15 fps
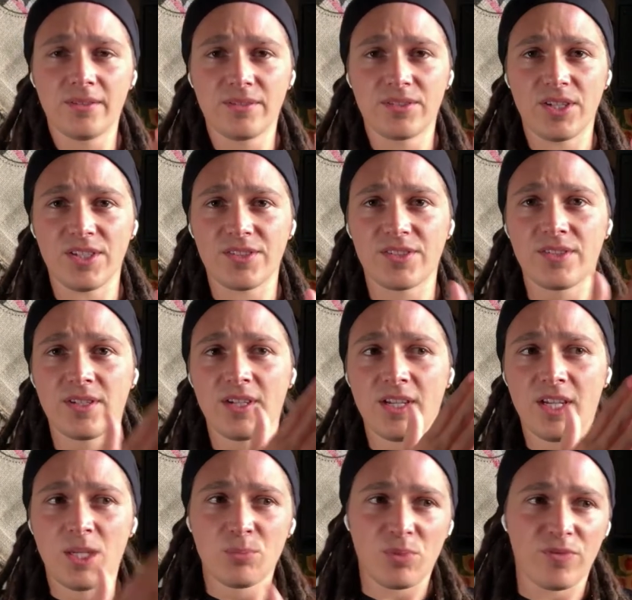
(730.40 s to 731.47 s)
just
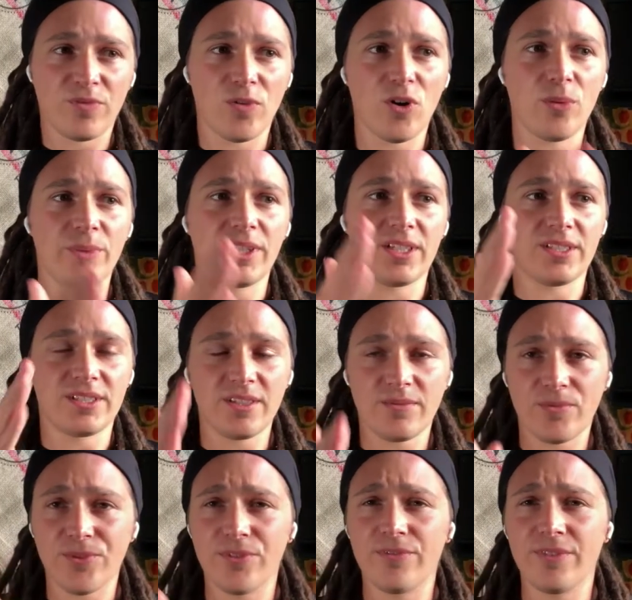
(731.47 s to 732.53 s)
performing at
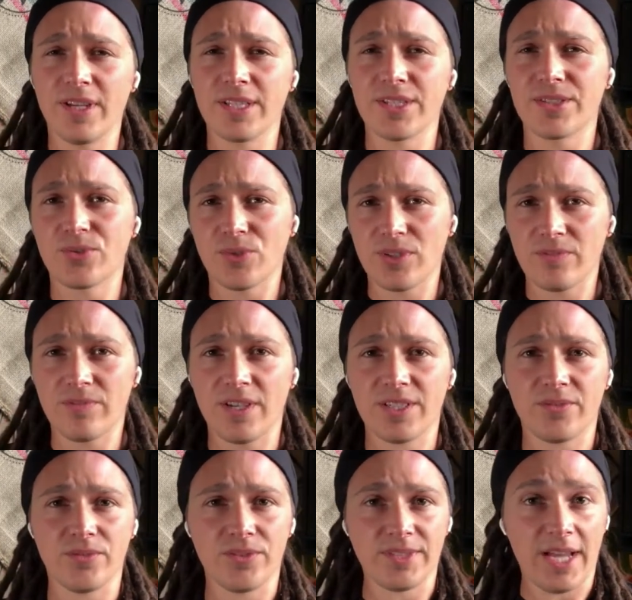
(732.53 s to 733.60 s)
different events, street
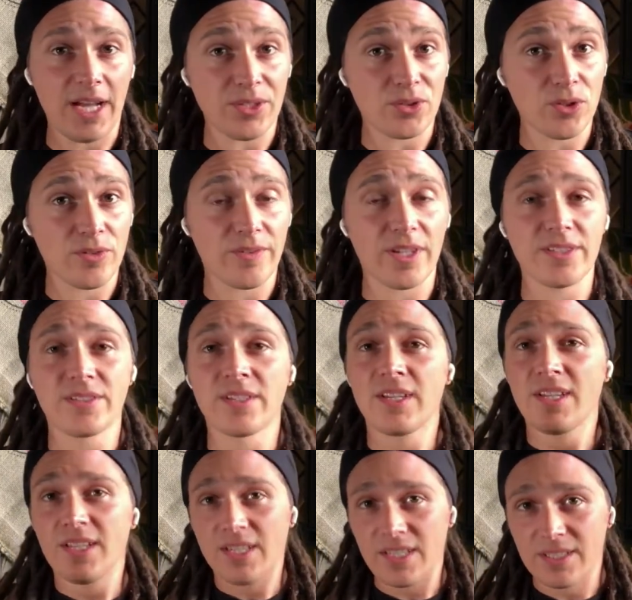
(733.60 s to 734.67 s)
festivals, outdoor events,
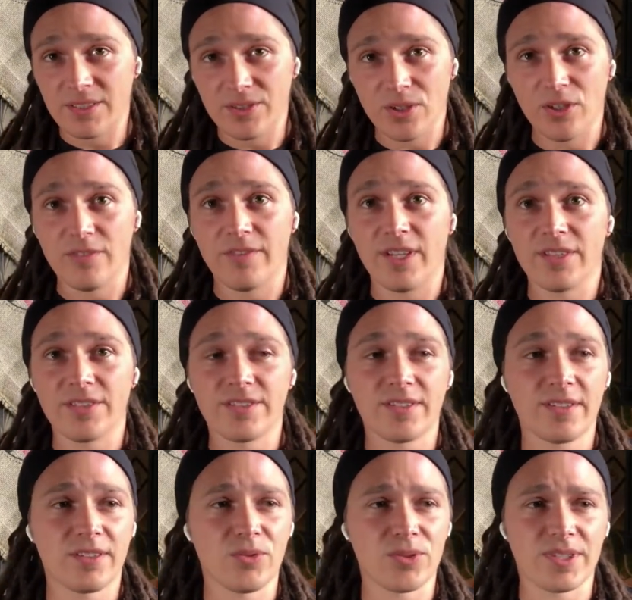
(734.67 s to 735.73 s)
indoor events.
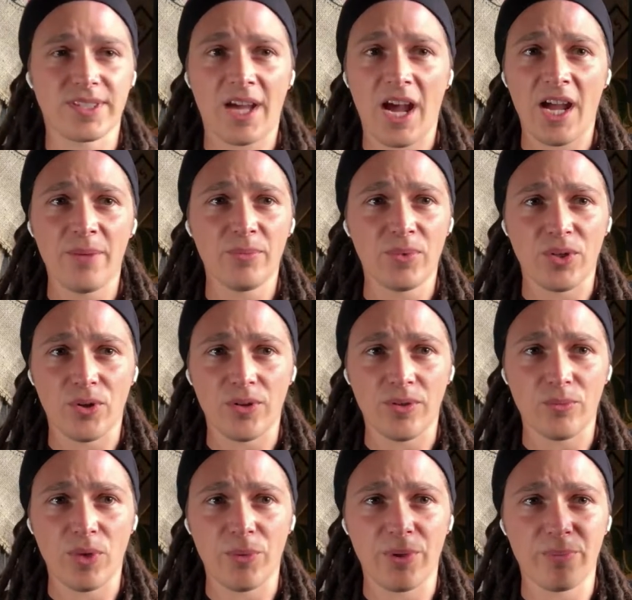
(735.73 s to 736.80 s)
There was a time
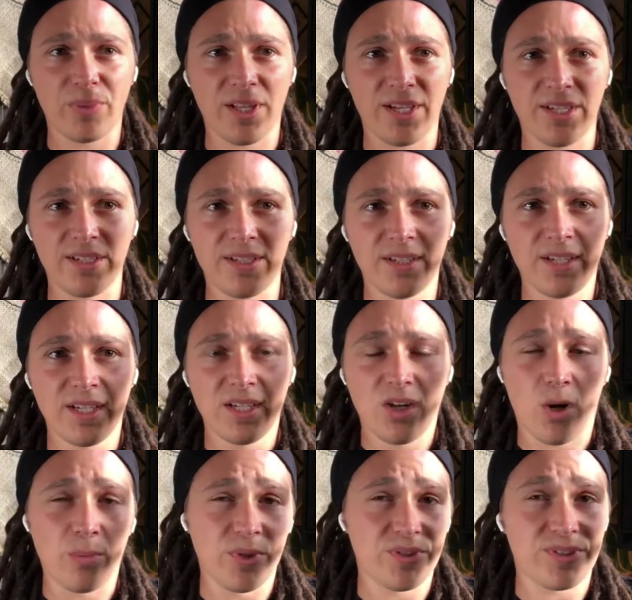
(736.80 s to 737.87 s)
where we played
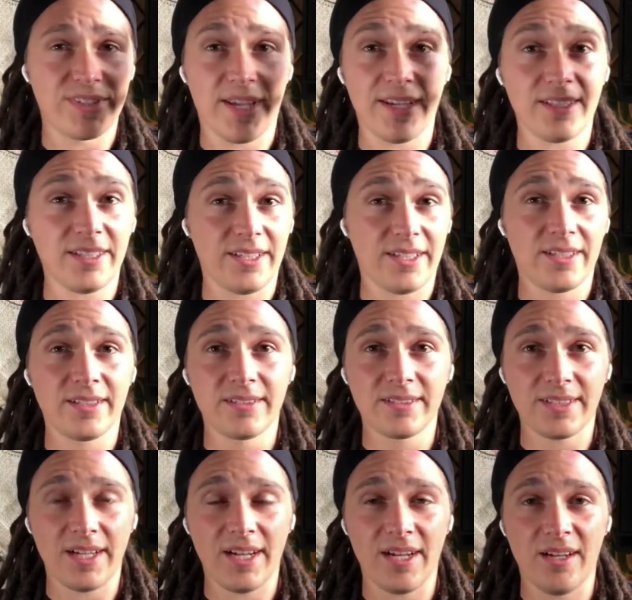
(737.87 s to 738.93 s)
almost daily
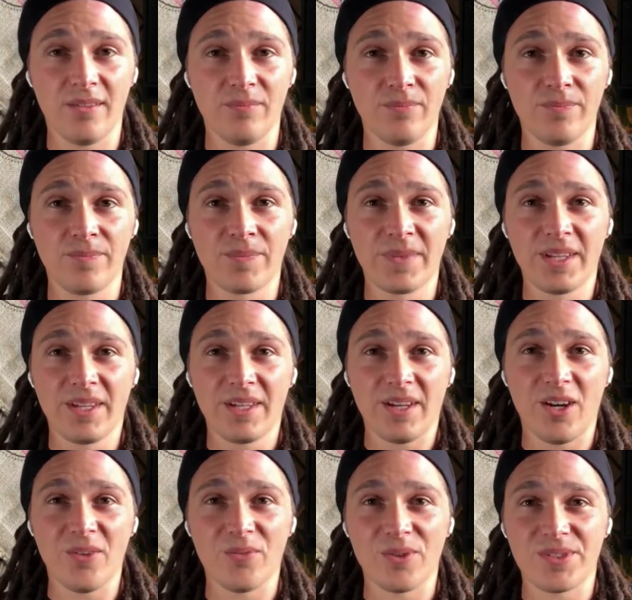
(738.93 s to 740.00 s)

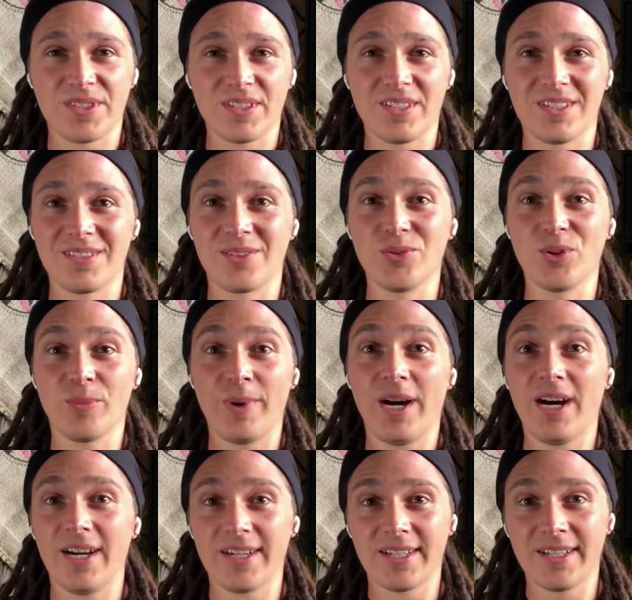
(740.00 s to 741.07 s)
over at Sydney's Luna
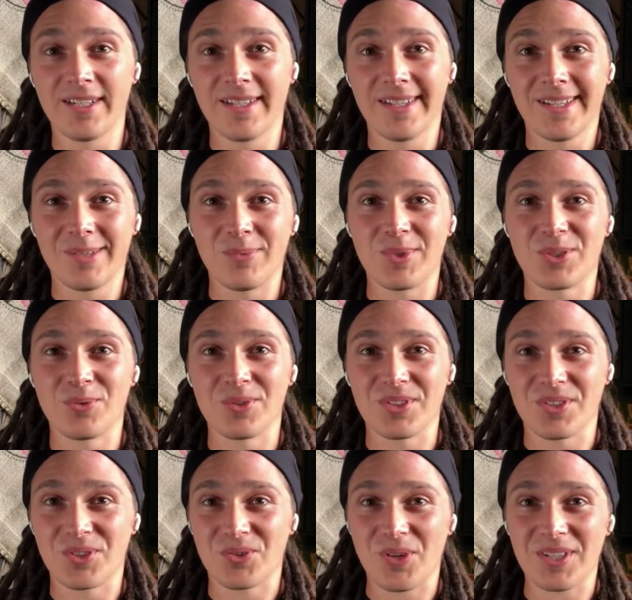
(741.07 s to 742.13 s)
Park, which was a
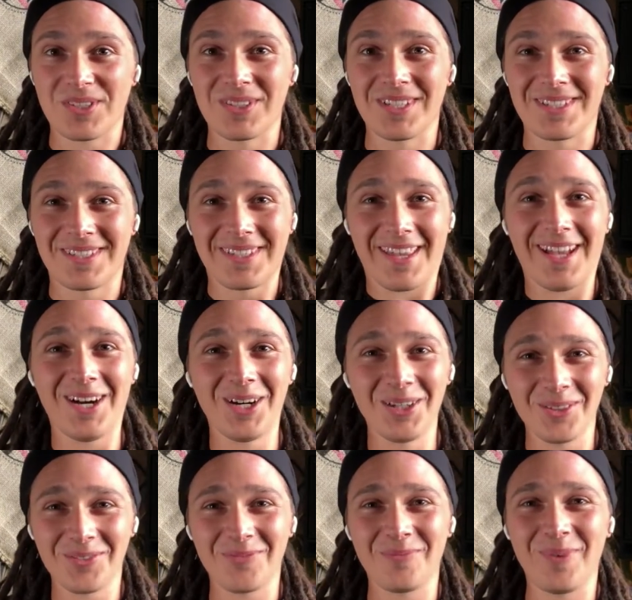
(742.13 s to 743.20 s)
stretch in
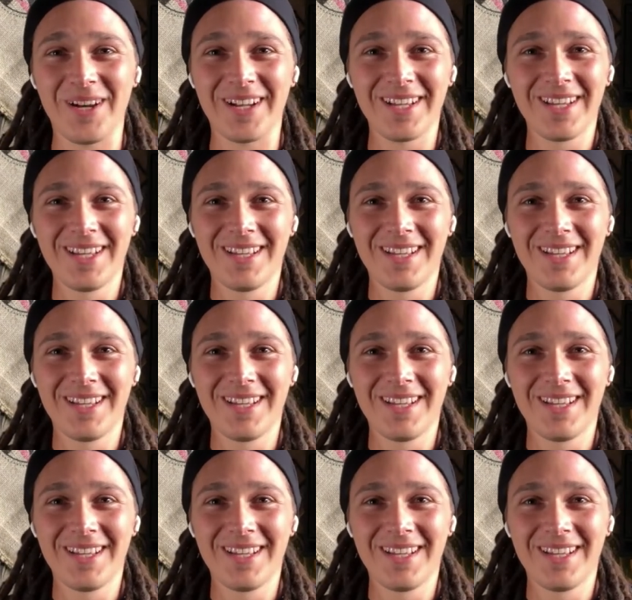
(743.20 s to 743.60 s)
itself. But